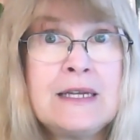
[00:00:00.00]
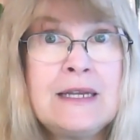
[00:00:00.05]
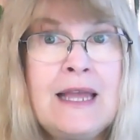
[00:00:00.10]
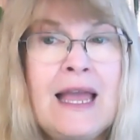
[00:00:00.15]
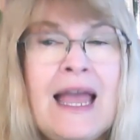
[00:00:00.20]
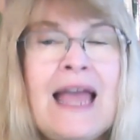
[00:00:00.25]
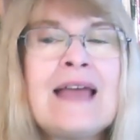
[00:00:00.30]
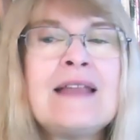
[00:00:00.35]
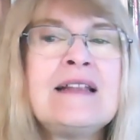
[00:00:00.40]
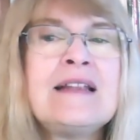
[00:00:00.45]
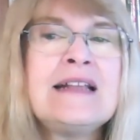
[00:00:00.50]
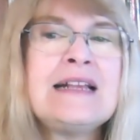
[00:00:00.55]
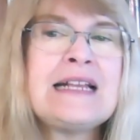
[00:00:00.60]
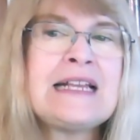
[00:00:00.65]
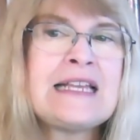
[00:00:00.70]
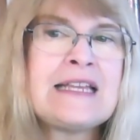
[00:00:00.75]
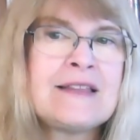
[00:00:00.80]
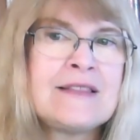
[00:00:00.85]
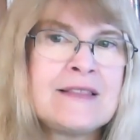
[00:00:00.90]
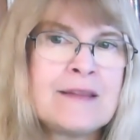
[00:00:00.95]
And
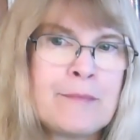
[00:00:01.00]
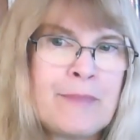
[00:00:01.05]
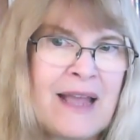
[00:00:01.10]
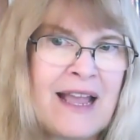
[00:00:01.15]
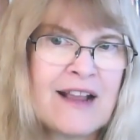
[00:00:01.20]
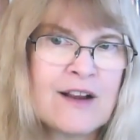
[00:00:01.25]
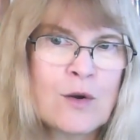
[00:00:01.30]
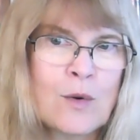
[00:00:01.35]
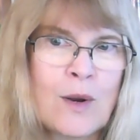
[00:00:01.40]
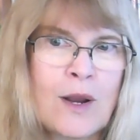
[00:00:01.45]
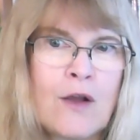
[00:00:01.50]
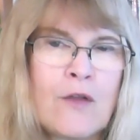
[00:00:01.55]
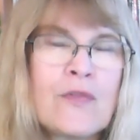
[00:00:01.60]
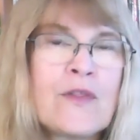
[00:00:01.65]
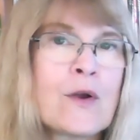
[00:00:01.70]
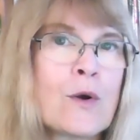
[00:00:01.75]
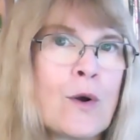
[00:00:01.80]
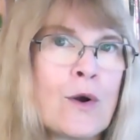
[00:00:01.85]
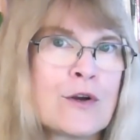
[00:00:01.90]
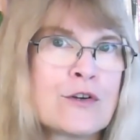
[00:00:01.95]
in the background,
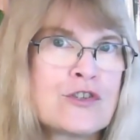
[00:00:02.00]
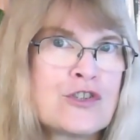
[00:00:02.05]
there are